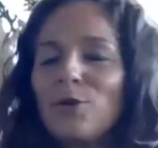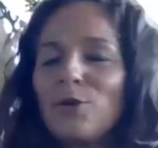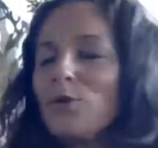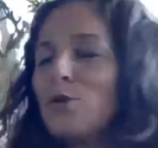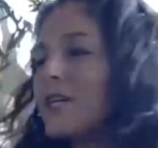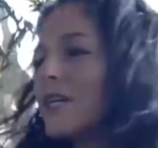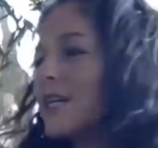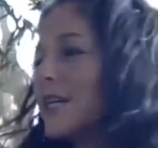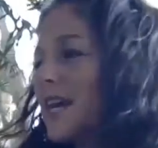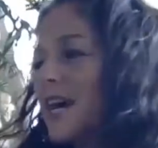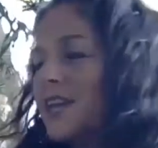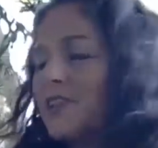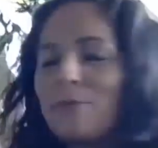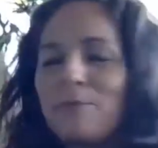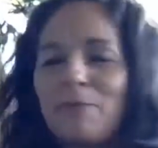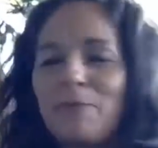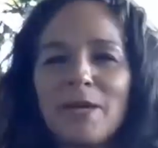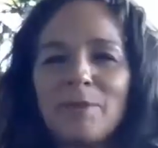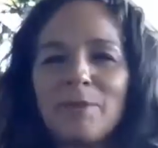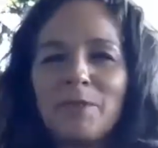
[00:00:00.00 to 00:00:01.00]
looking at other
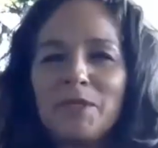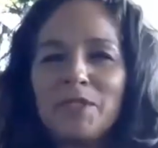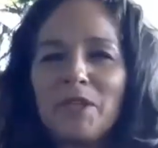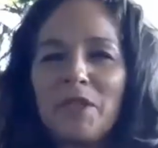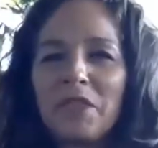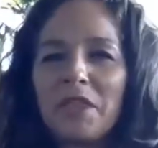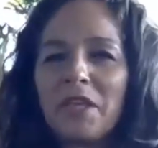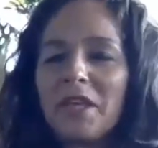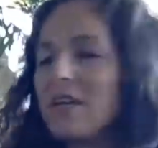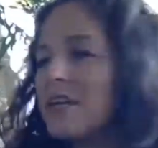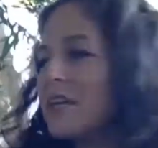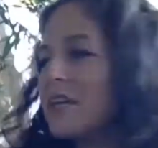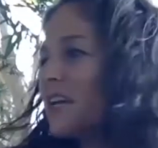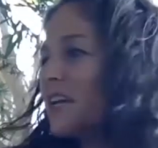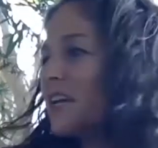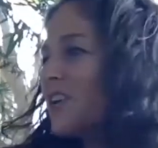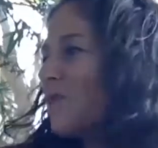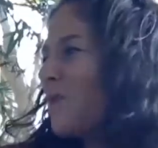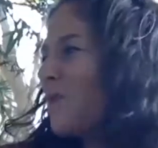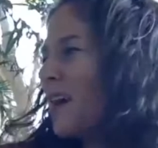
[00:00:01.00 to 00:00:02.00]
babies and thinking,
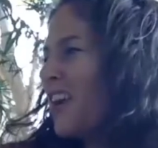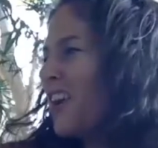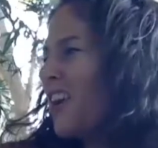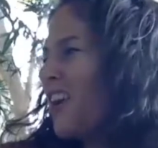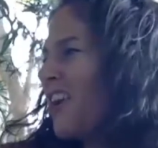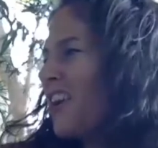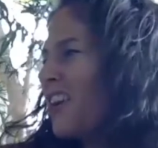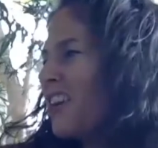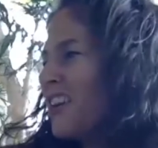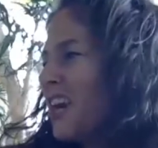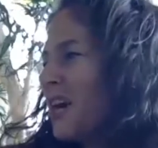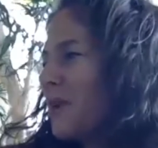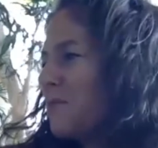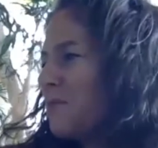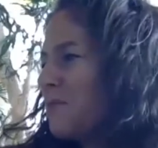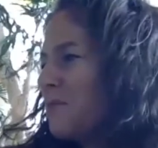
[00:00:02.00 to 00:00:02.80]
oh my God, I'm